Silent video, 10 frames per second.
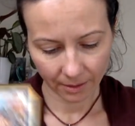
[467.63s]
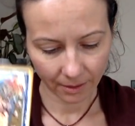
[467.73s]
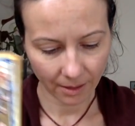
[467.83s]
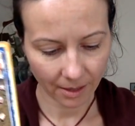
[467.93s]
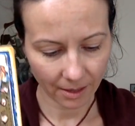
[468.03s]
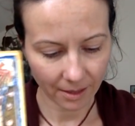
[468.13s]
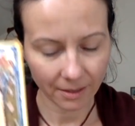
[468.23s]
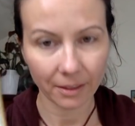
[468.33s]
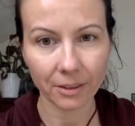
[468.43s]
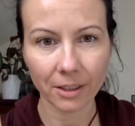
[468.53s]
Yeah, that's
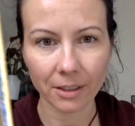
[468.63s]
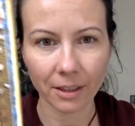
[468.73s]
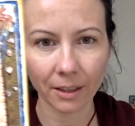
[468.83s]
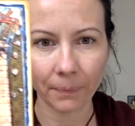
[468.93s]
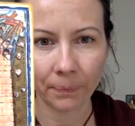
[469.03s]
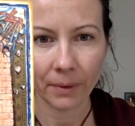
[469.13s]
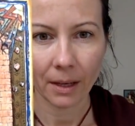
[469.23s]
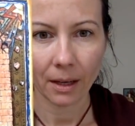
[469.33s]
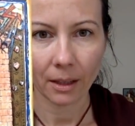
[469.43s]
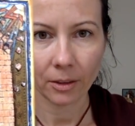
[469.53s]
interesting.
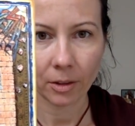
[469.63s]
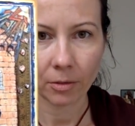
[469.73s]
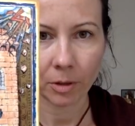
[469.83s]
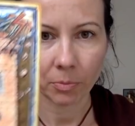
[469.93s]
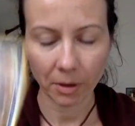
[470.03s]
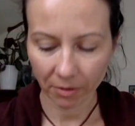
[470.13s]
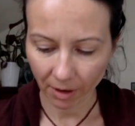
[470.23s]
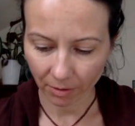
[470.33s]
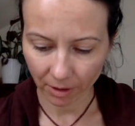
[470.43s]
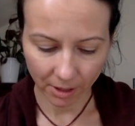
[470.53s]
I don't know if it's my
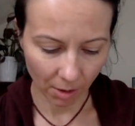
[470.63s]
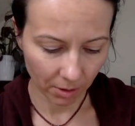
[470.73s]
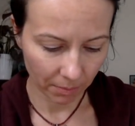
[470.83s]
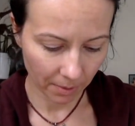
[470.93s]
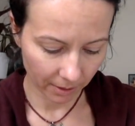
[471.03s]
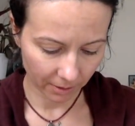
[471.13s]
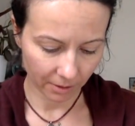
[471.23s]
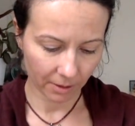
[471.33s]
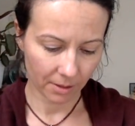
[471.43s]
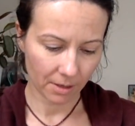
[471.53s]
favorite tower, but
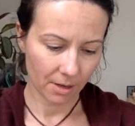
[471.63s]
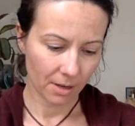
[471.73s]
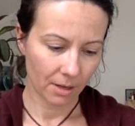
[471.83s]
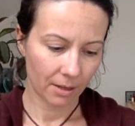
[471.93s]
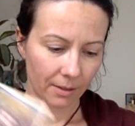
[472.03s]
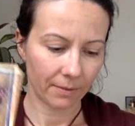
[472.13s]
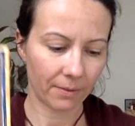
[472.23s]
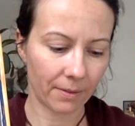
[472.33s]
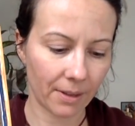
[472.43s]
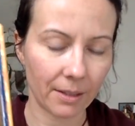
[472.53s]

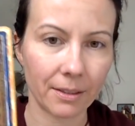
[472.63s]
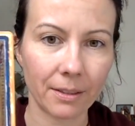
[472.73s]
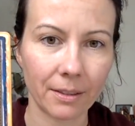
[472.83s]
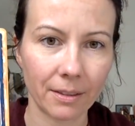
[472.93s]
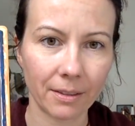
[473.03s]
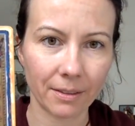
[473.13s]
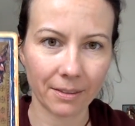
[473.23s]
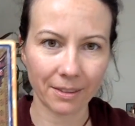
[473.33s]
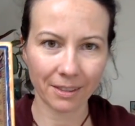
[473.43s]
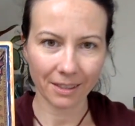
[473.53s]
that's,
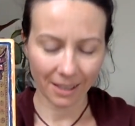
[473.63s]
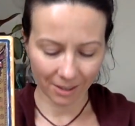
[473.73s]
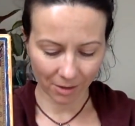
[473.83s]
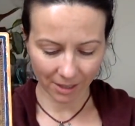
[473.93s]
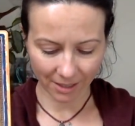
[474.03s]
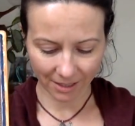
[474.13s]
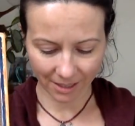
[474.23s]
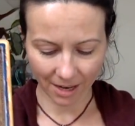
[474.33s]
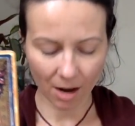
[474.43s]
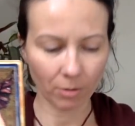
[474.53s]
and you can see
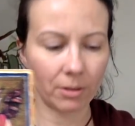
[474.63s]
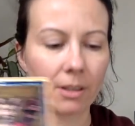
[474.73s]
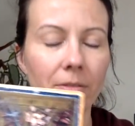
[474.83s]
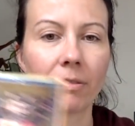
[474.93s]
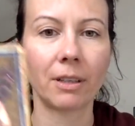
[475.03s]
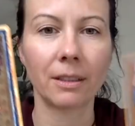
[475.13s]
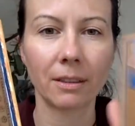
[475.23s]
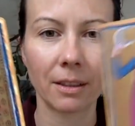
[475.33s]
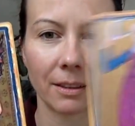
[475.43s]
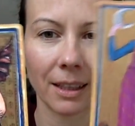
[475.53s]
how different,
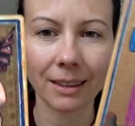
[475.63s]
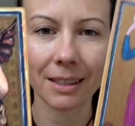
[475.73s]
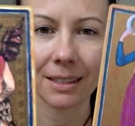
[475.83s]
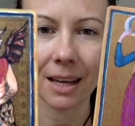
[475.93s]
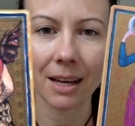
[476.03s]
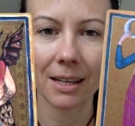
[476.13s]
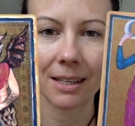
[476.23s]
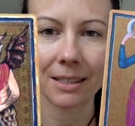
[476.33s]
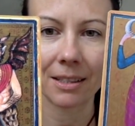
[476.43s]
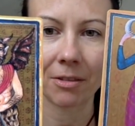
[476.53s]
like the style
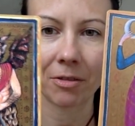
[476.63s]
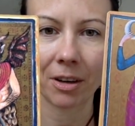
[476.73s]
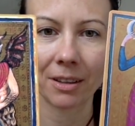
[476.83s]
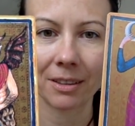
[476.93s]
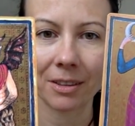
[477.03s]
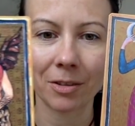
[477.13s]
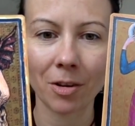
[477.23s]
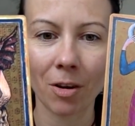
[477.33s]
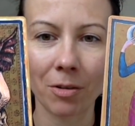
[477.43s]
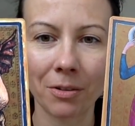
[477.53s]
is different. You
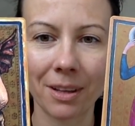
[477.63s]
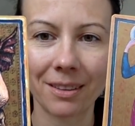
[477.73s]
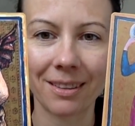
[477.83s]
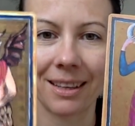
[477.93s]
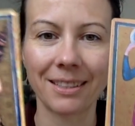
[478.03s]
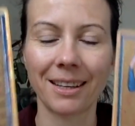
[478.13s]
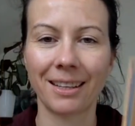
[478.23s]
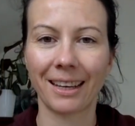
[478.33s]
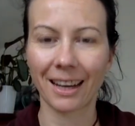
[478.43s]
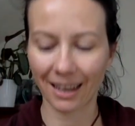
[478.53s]
know that these are the
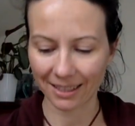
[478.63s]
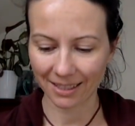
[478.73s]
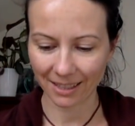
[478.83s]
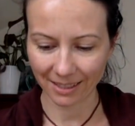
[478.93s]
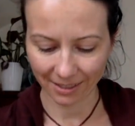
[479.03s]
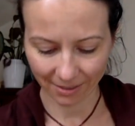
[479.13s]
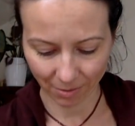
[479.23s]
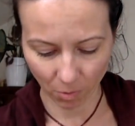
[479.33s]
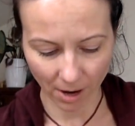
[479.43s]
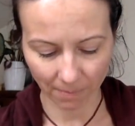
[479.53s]
cards that
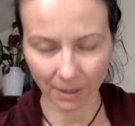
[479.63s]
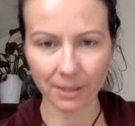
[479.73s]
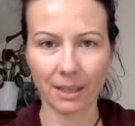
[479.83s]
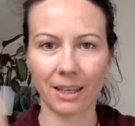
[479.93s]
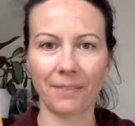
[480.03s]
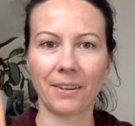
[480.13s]
were missing in the